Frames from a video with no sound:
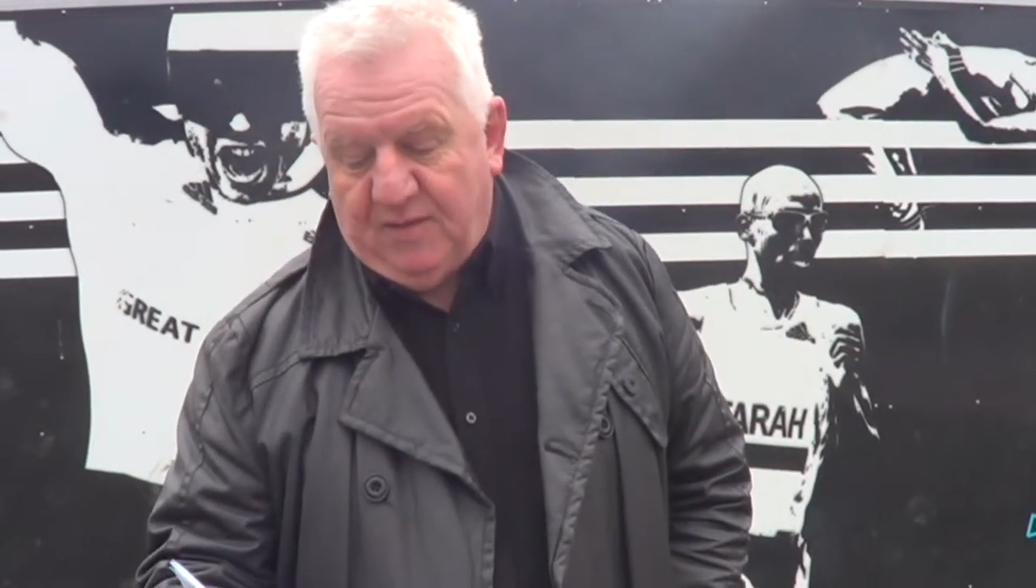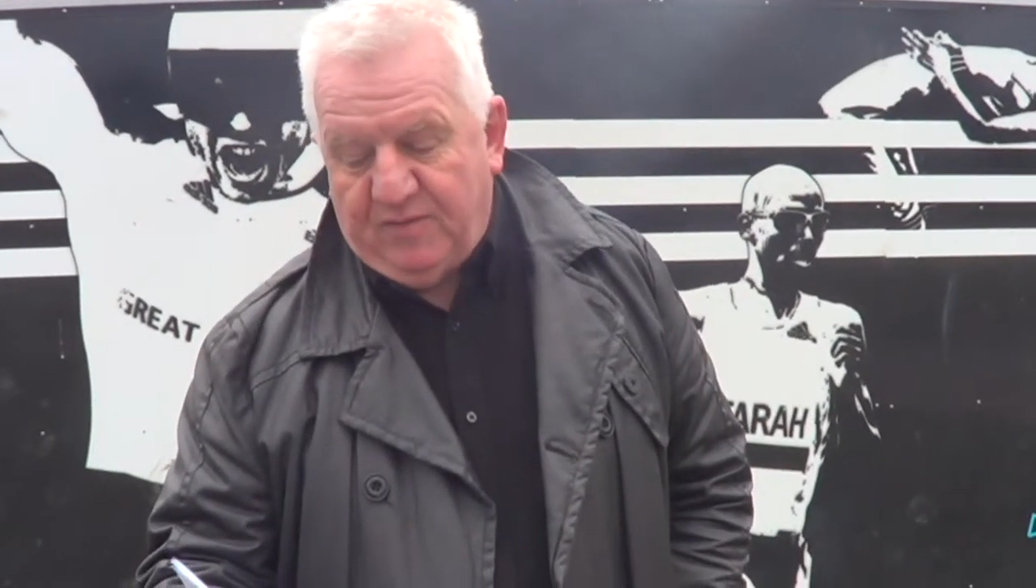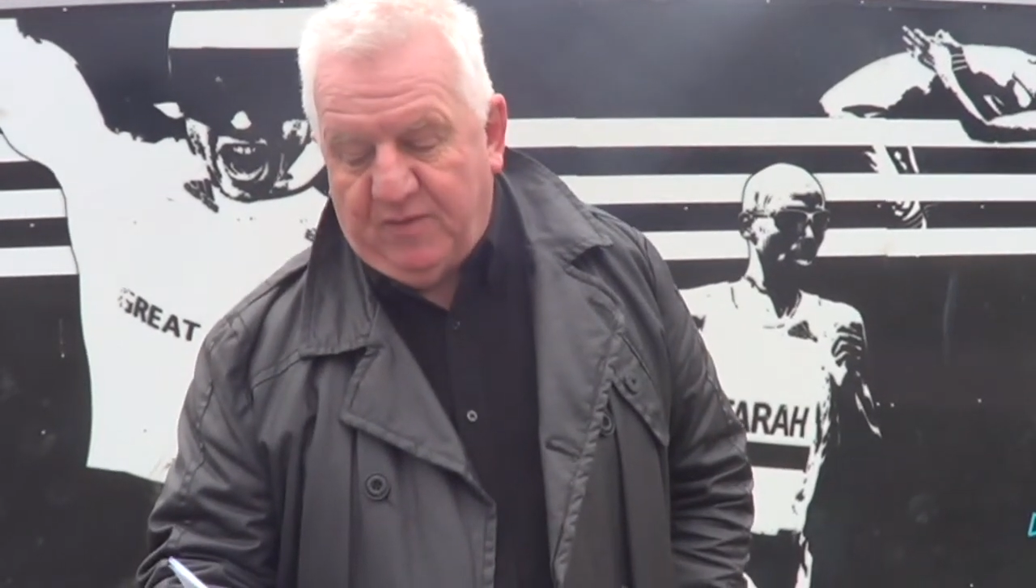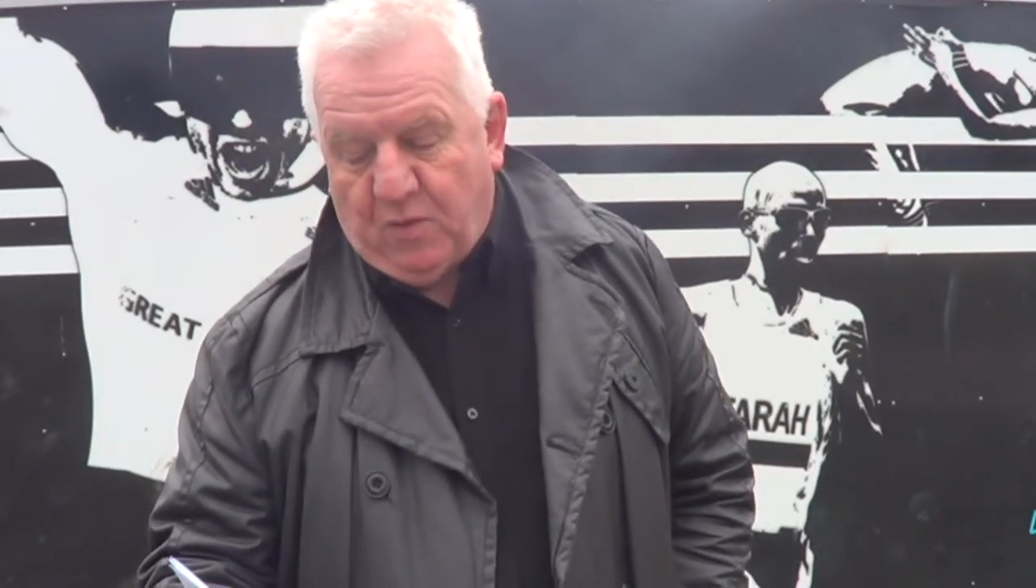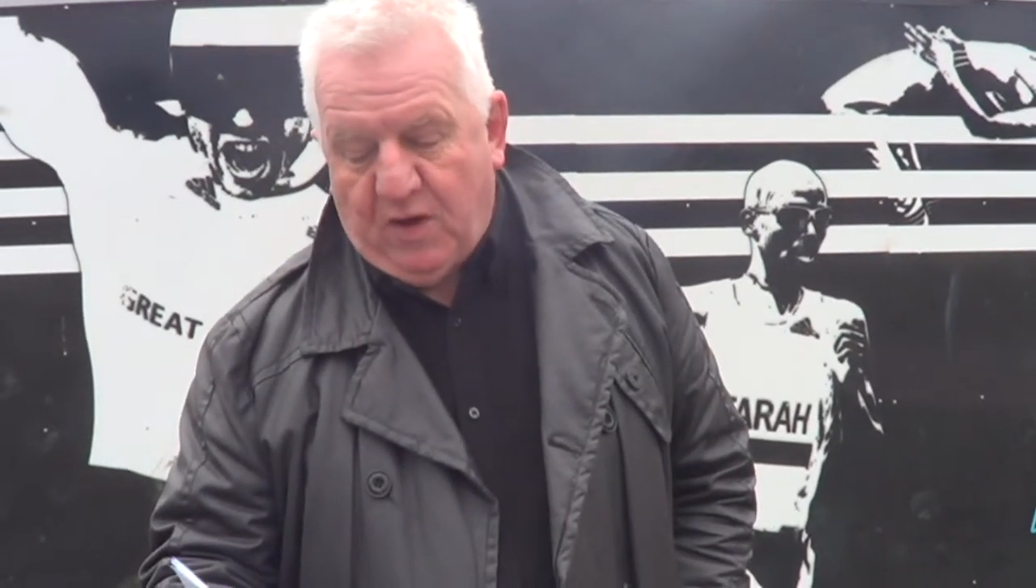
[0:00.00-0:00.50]

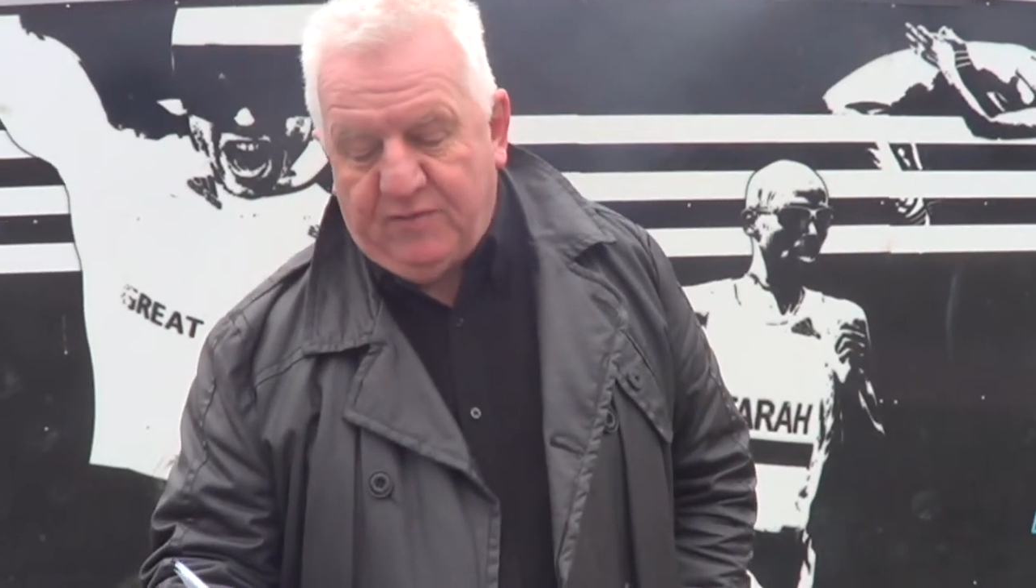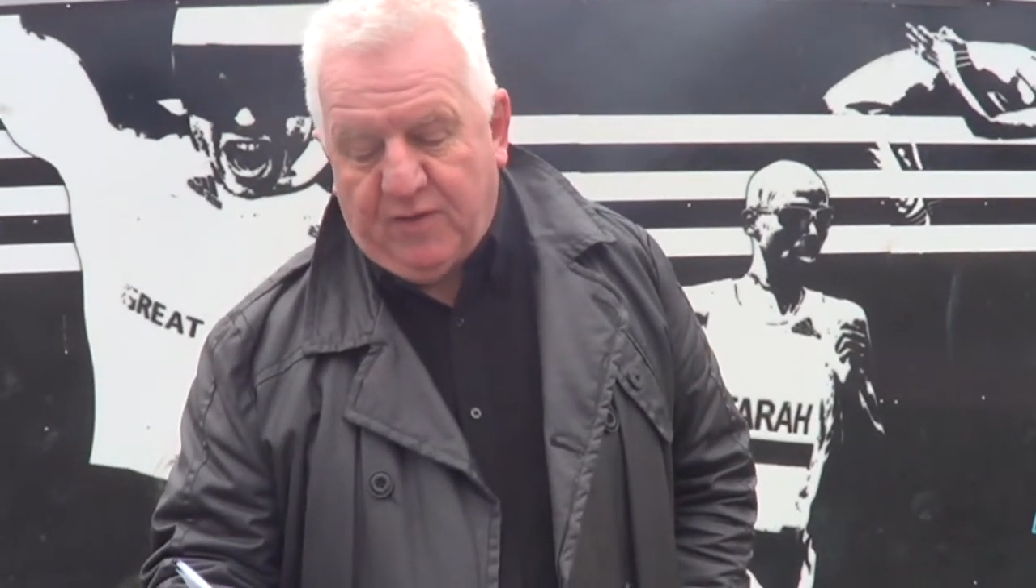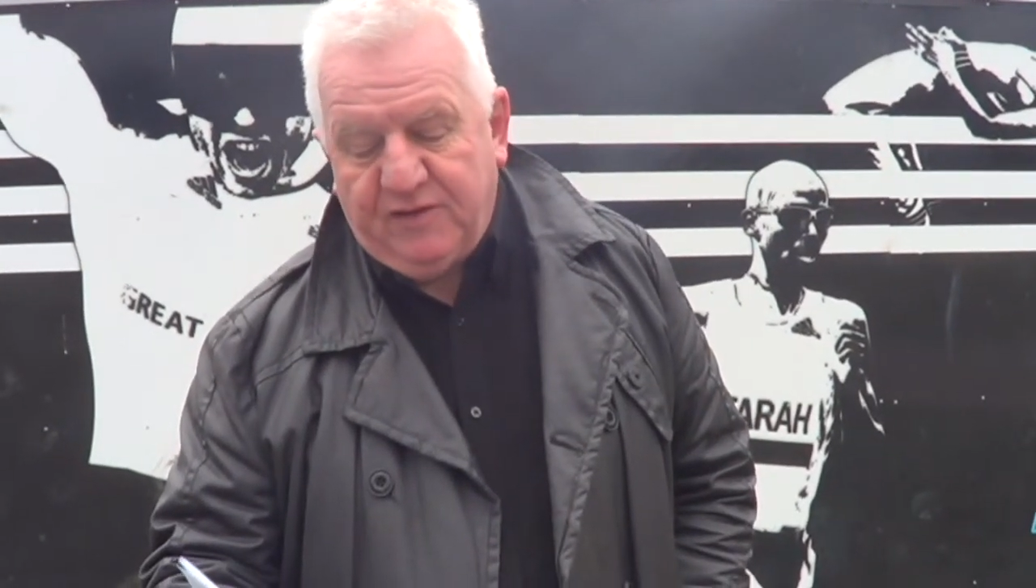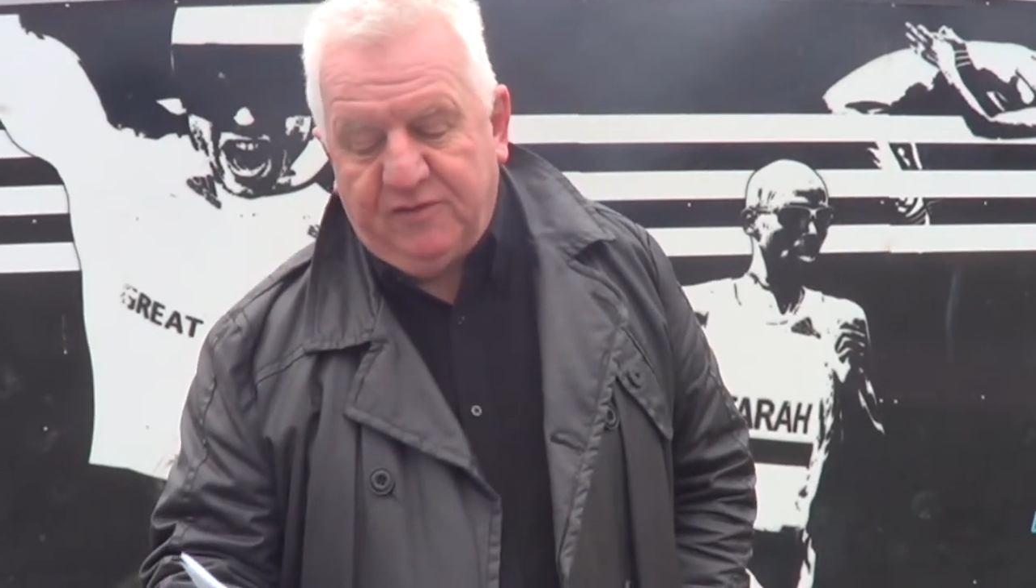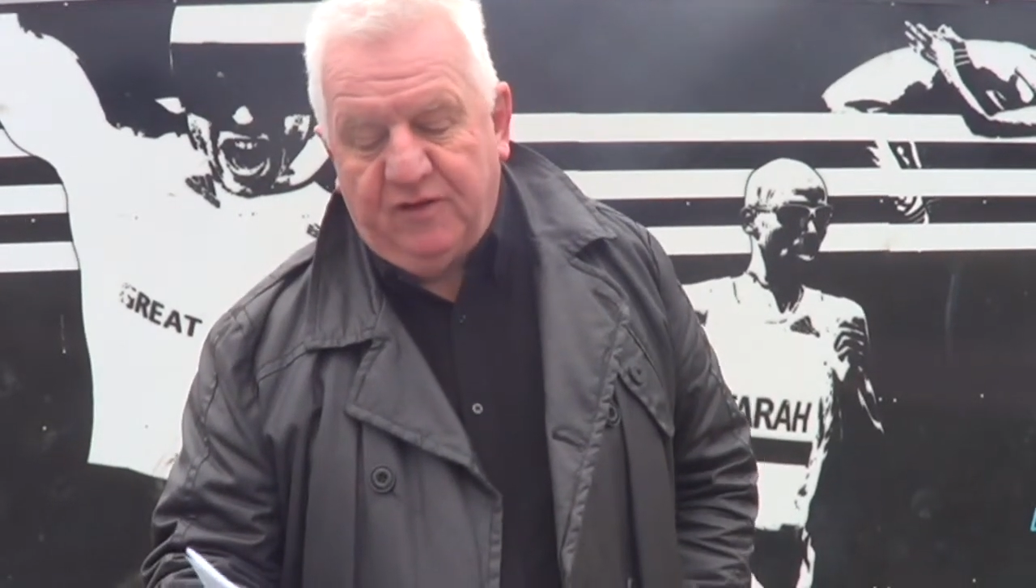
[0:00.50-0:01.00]
and with a
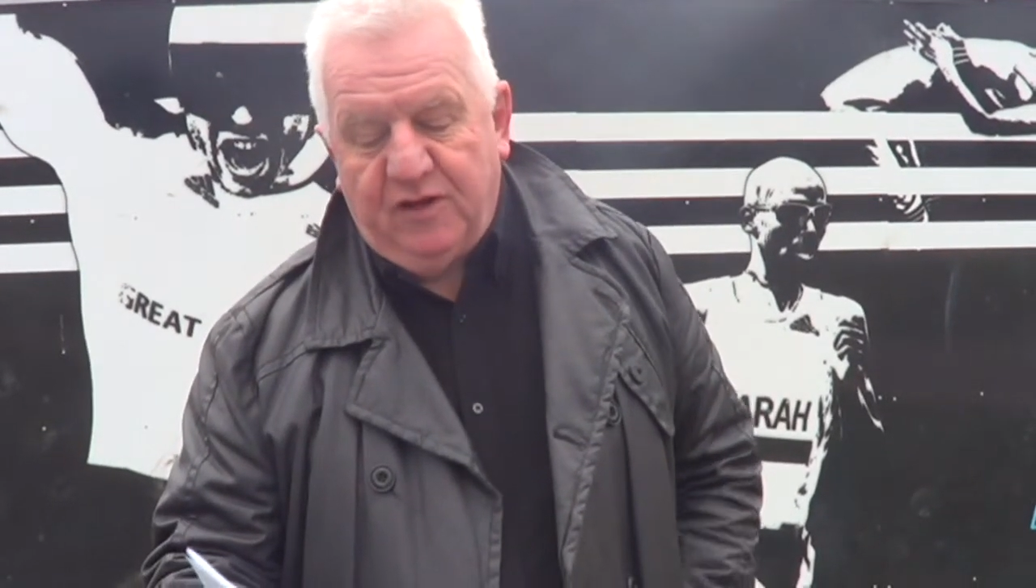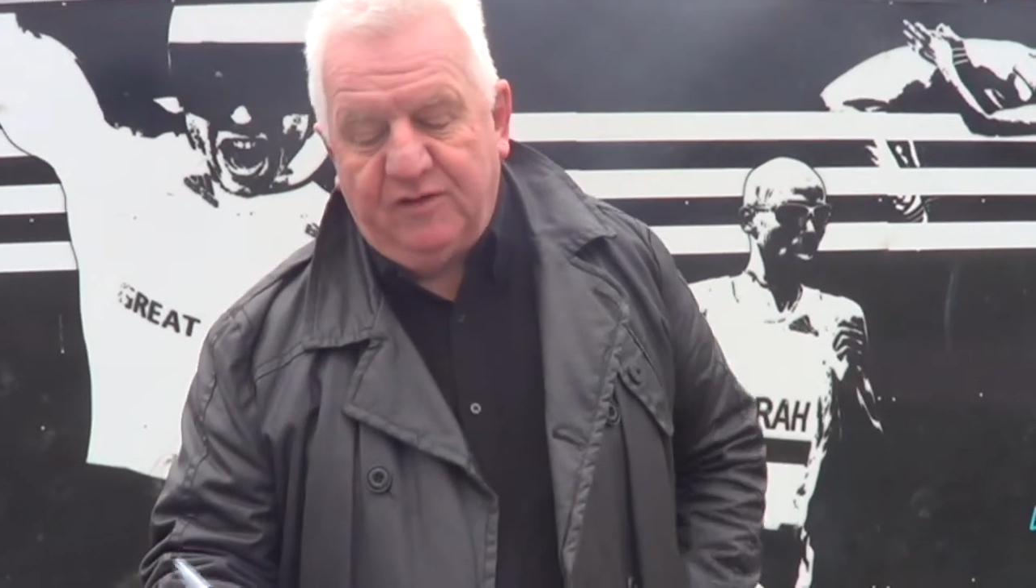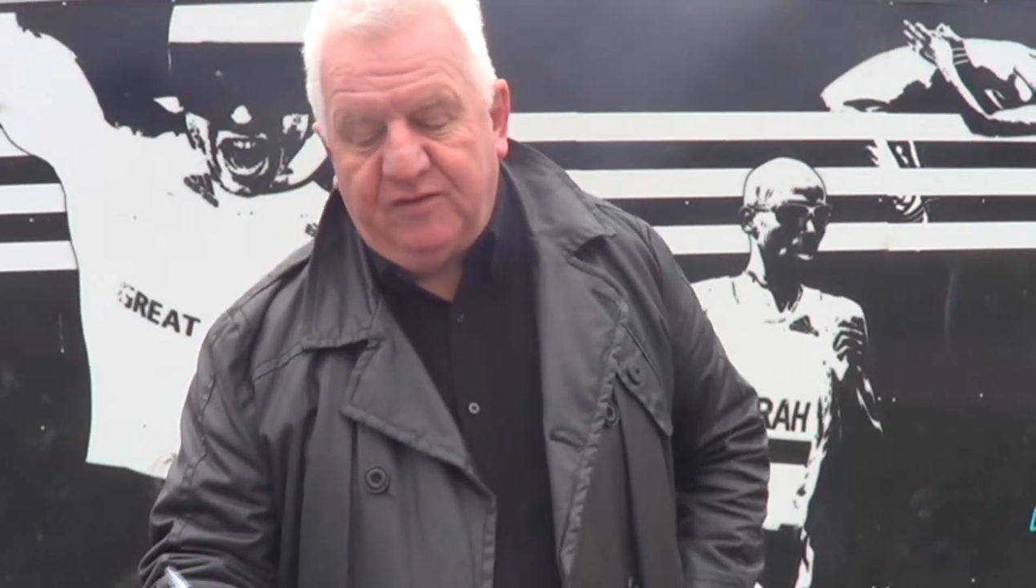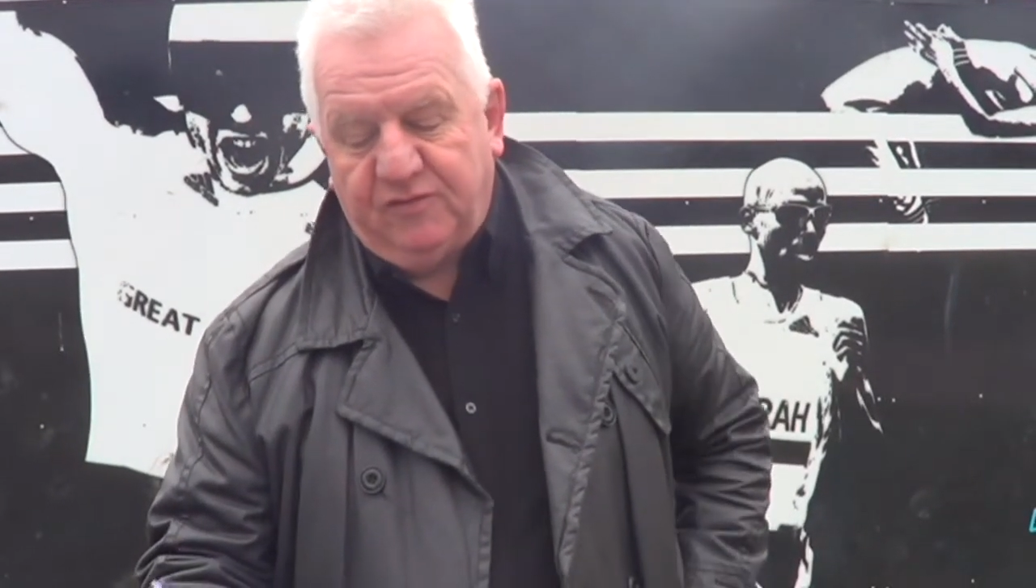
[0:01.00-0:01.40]
wide range of learning